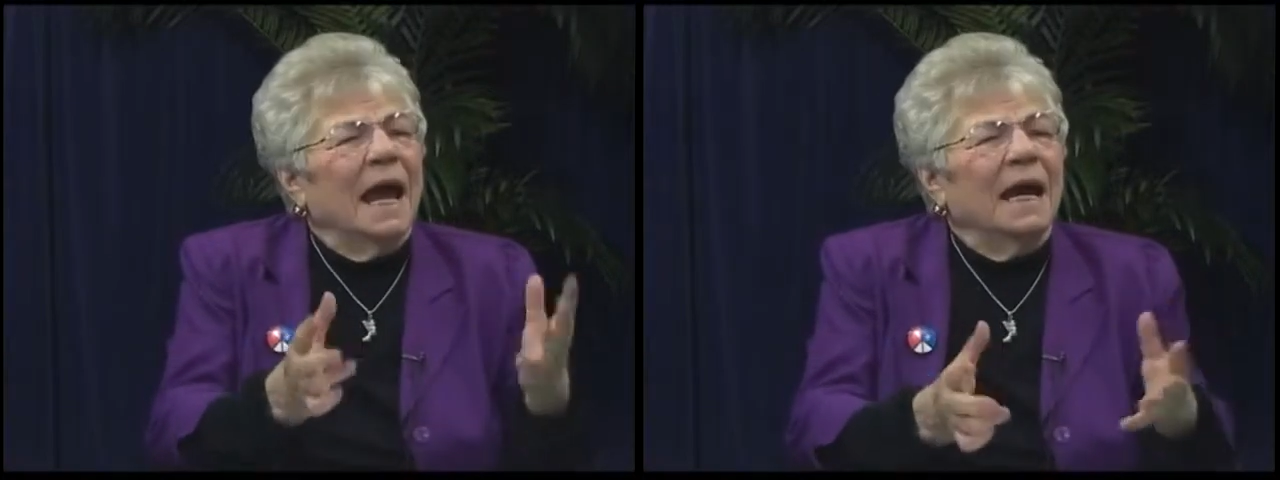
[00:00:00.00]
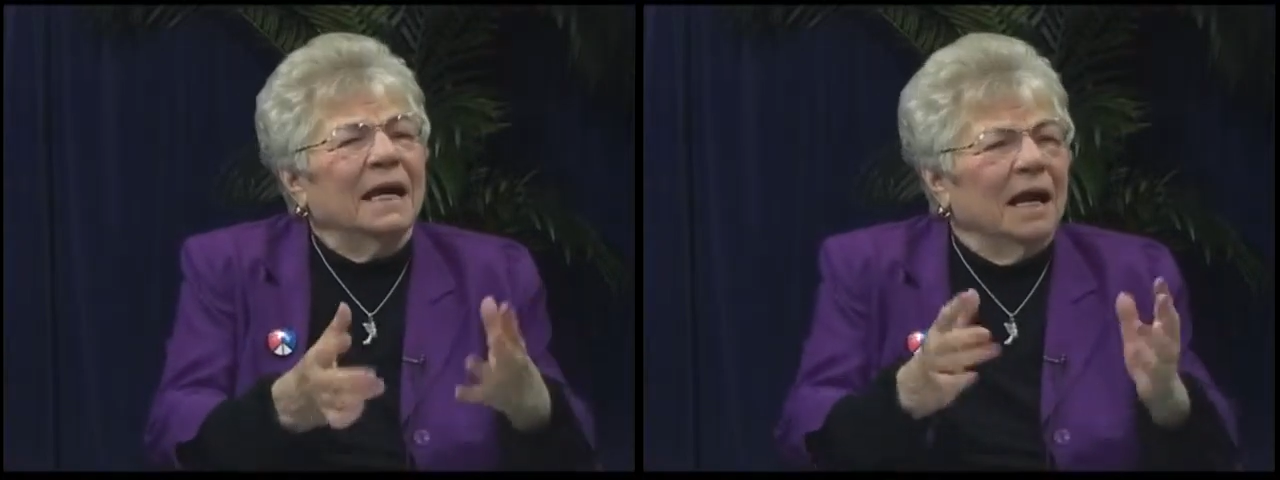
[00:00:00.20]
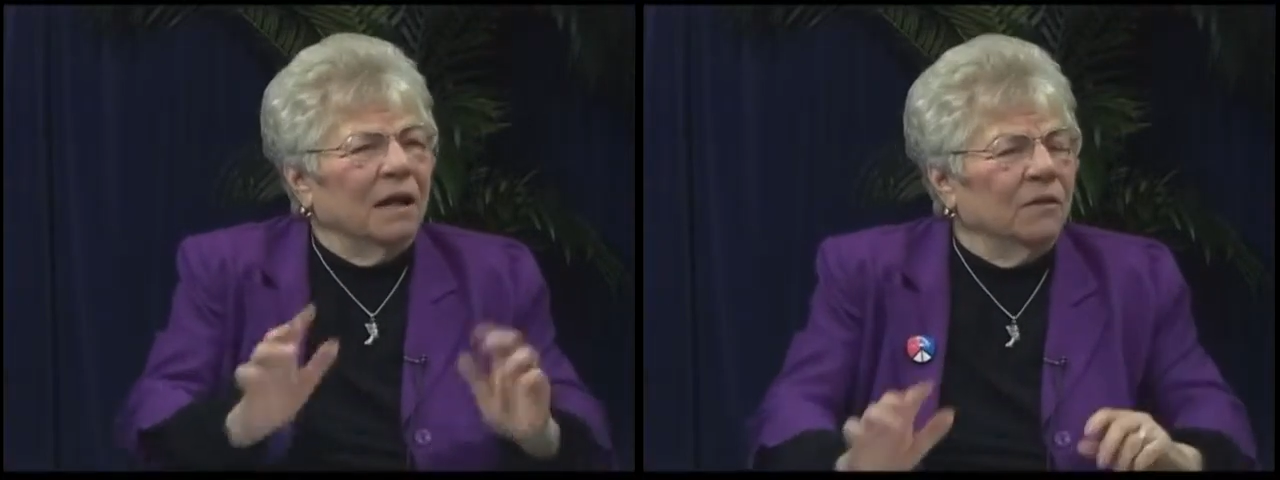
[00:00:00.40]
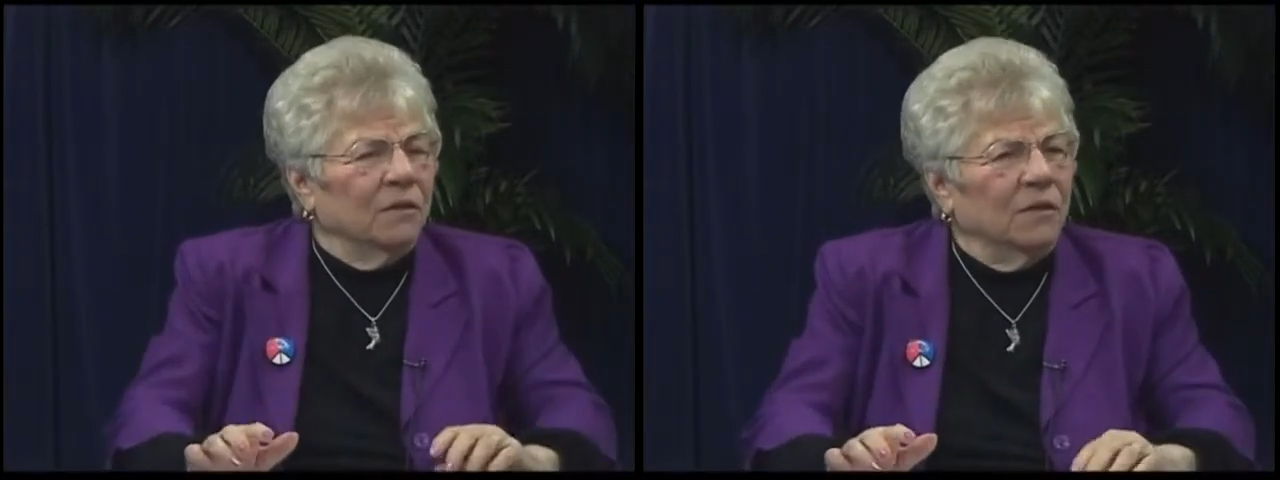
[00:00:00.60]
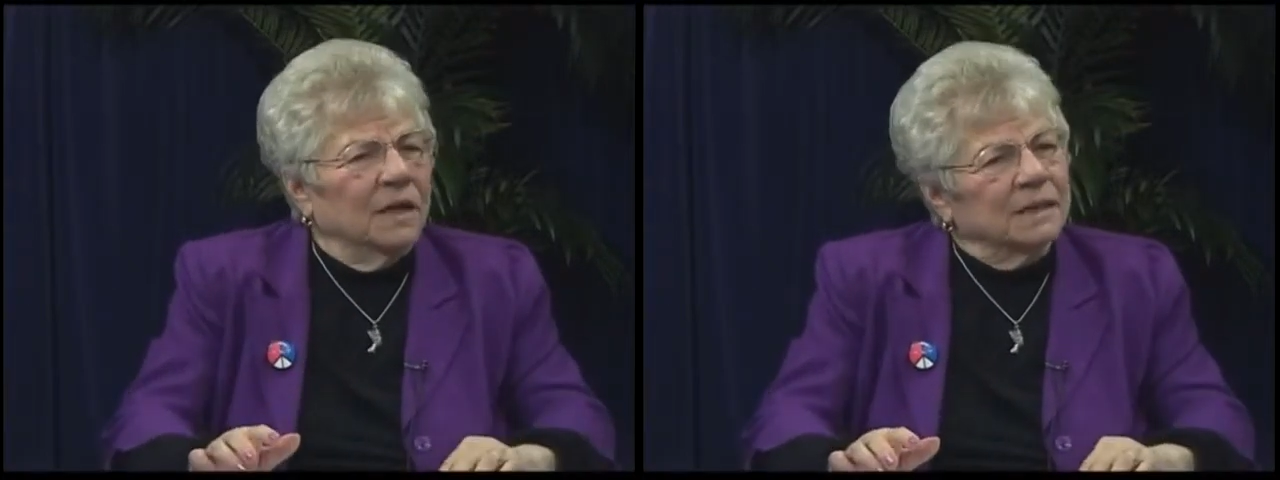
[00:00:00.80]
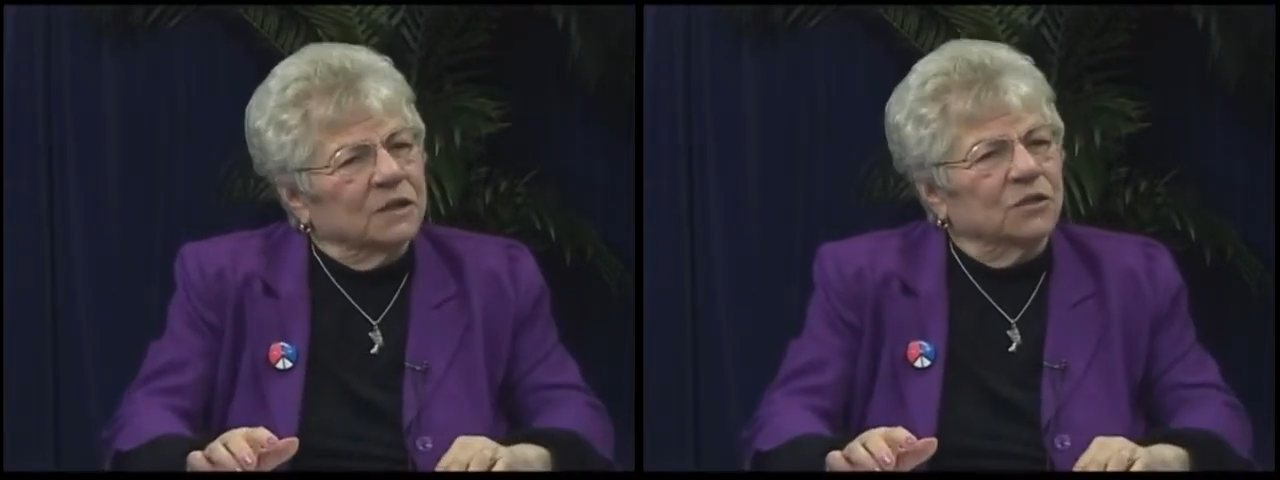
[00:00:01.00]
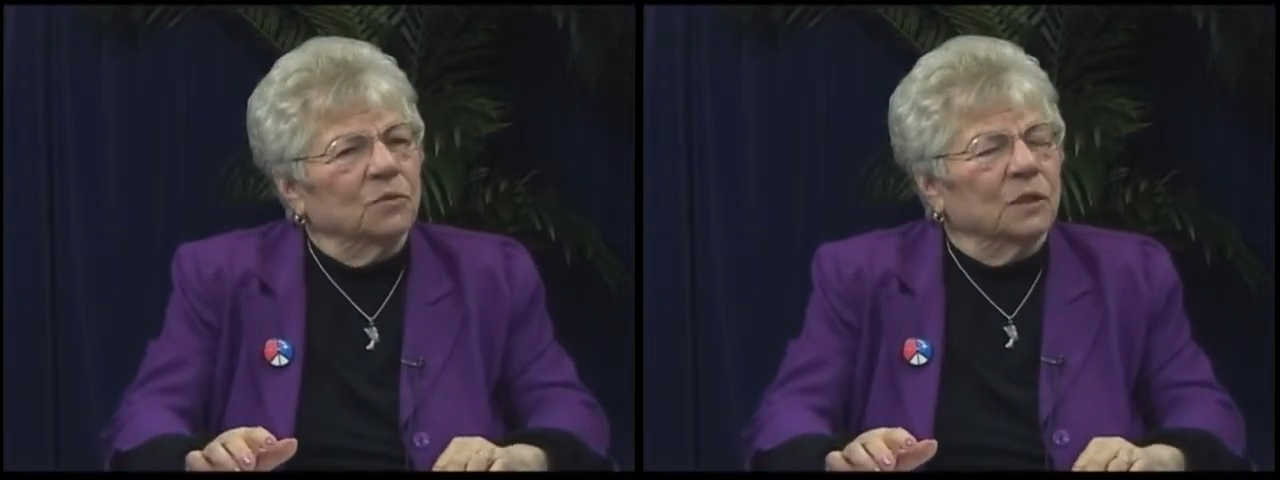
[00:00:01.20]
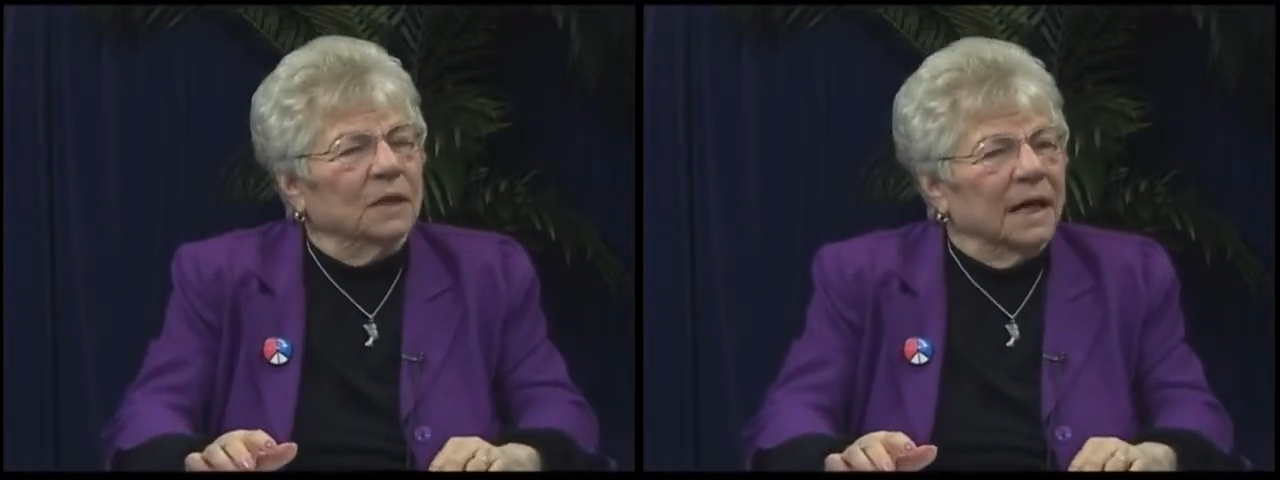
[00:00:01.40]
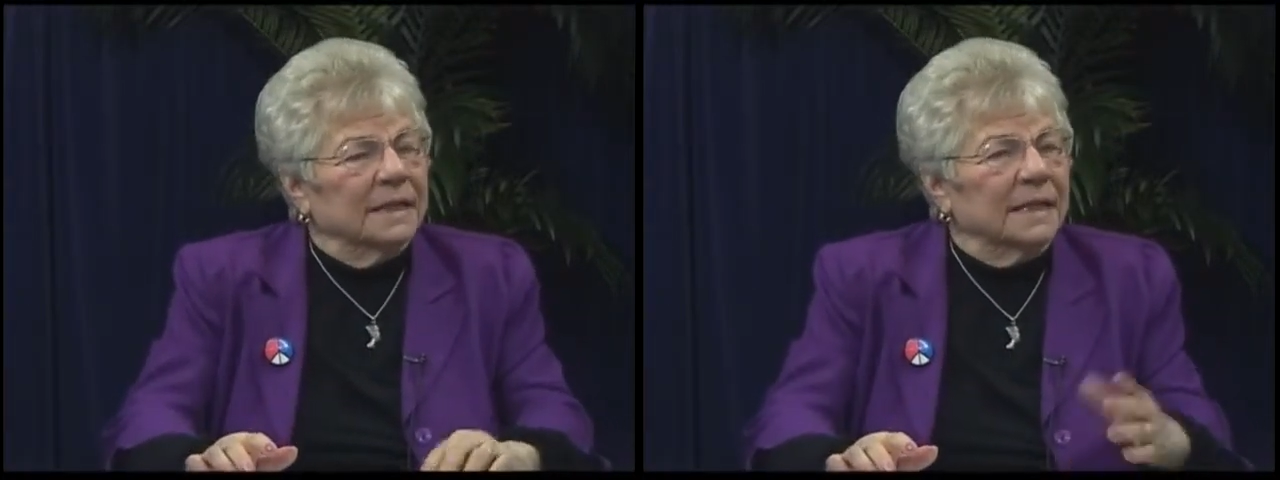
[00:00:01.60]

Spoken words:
any other things that you would like